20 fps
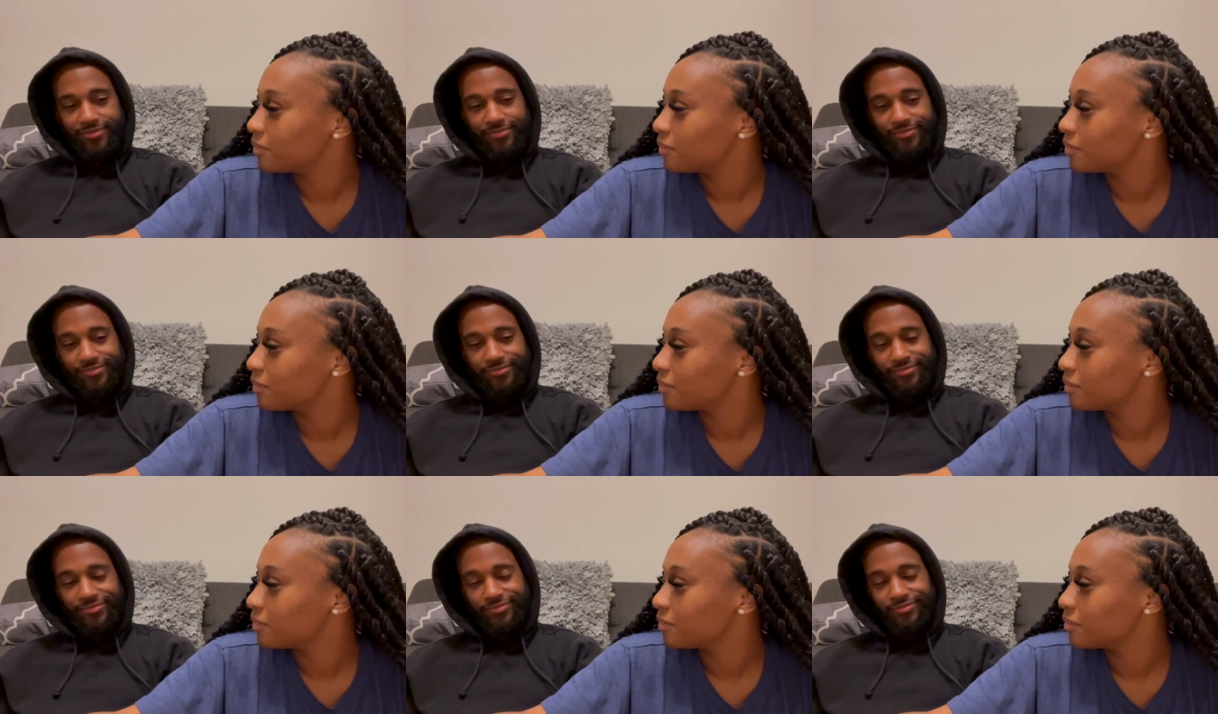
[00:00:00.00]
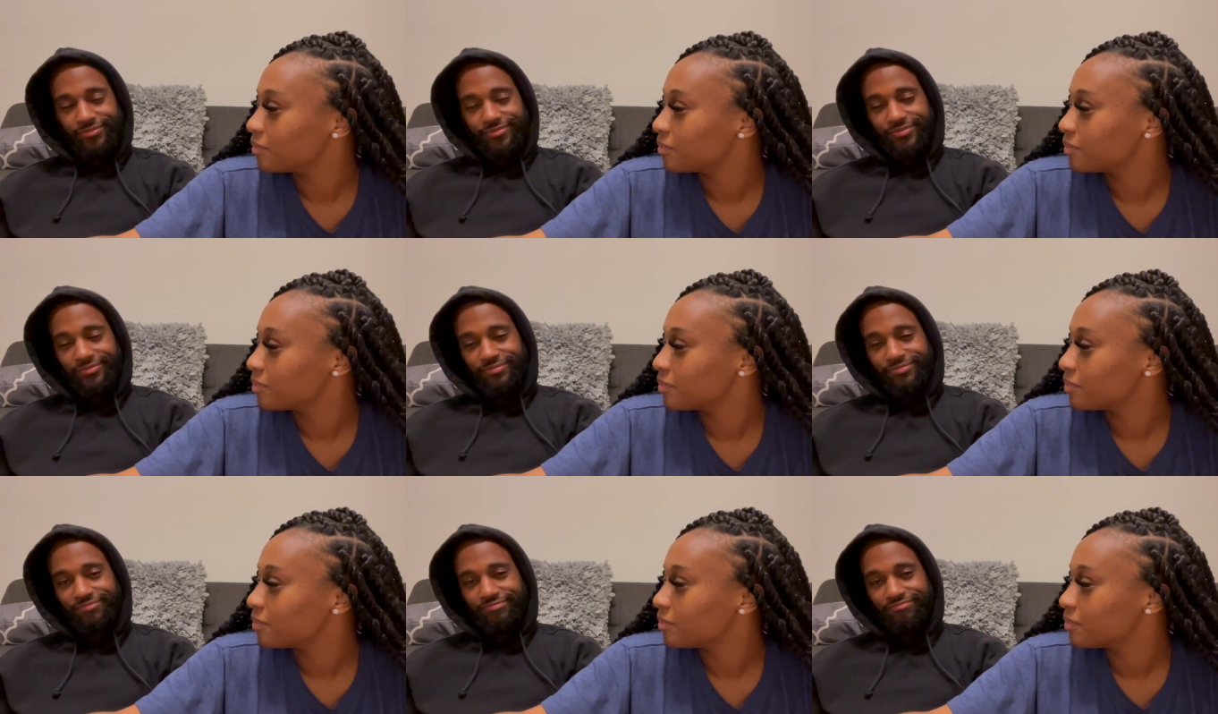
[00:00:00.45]

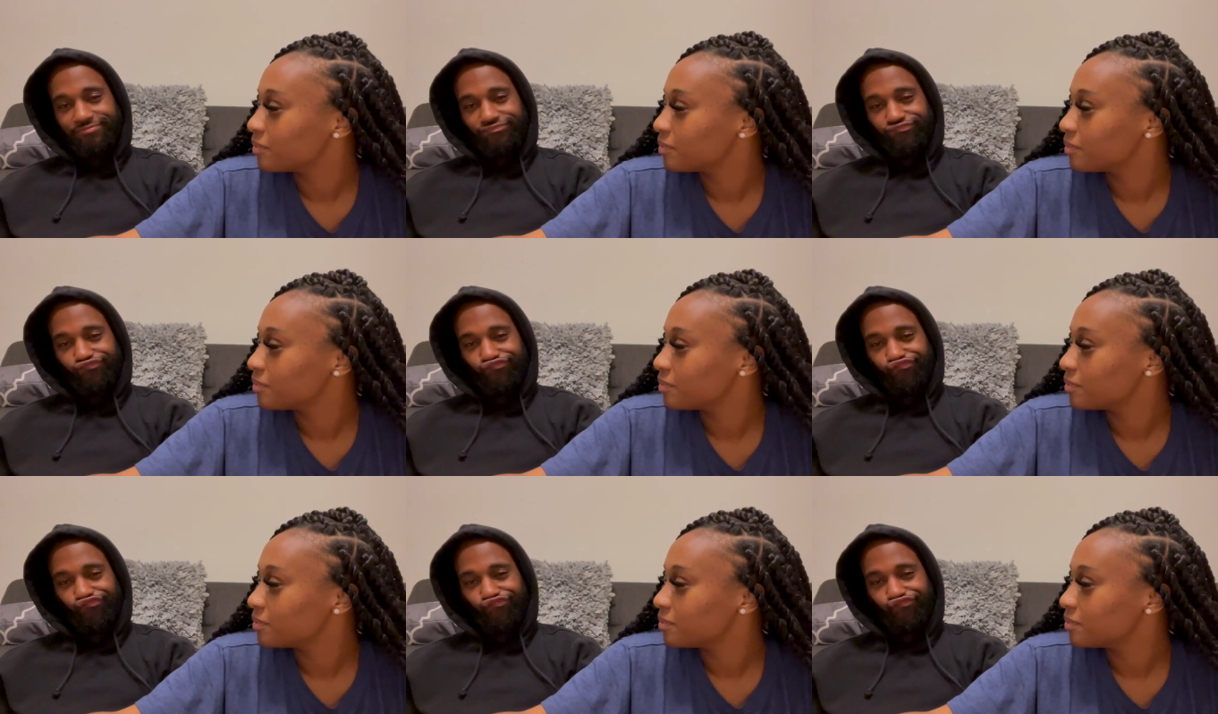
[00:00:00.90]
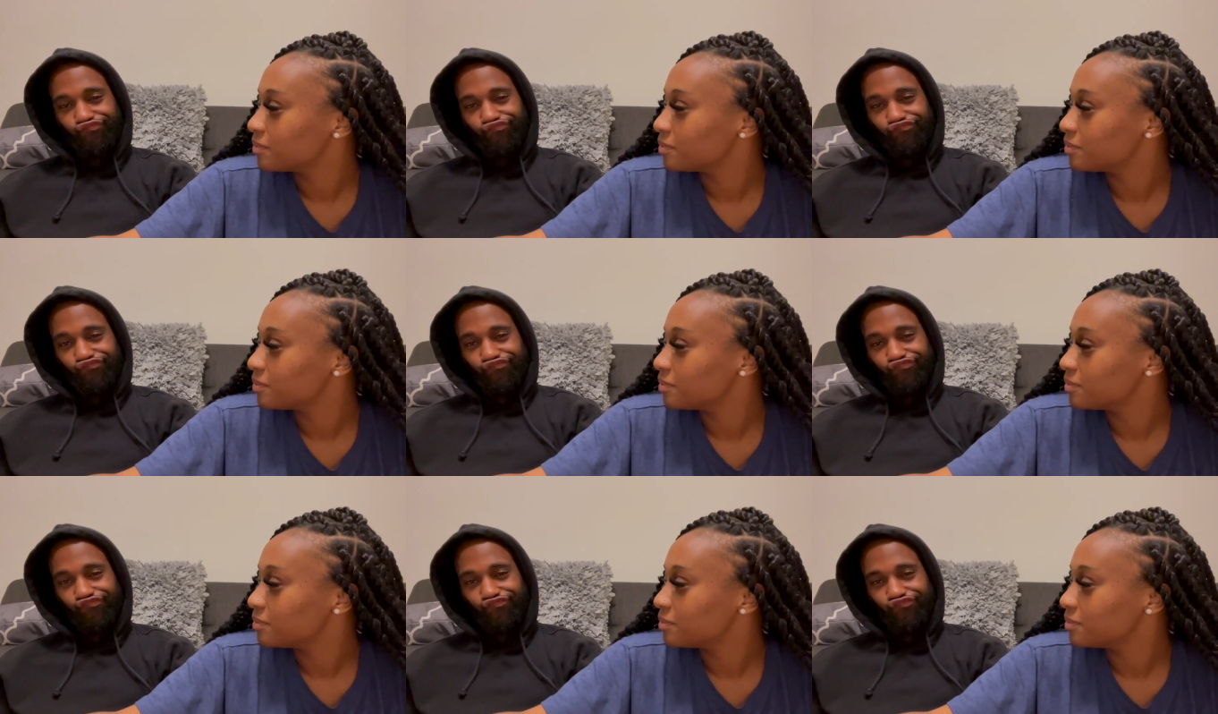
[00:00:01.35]
[no speech]